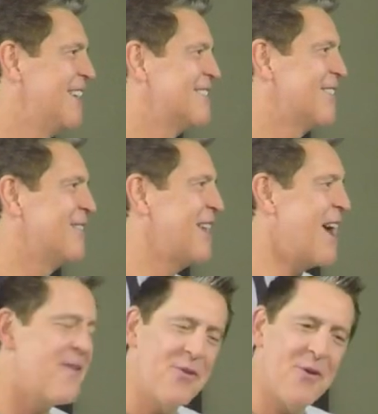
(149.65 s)
So
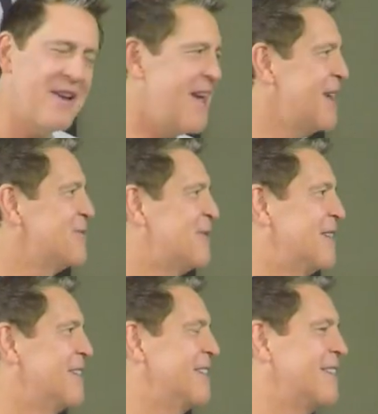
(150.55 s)
everyone had
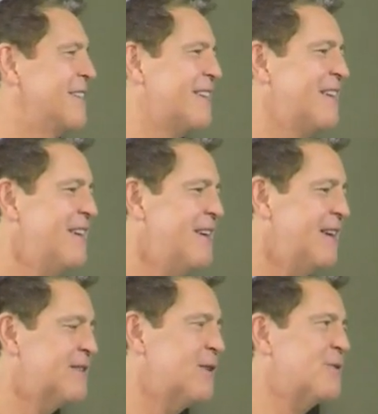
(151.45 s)
one, and uh, it
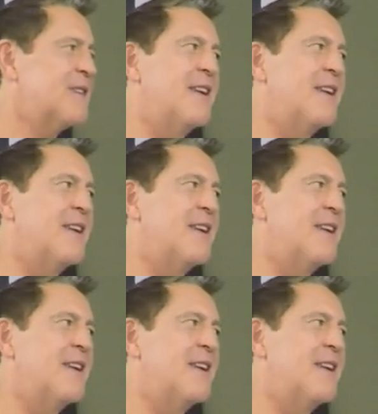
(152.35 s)
was and so all was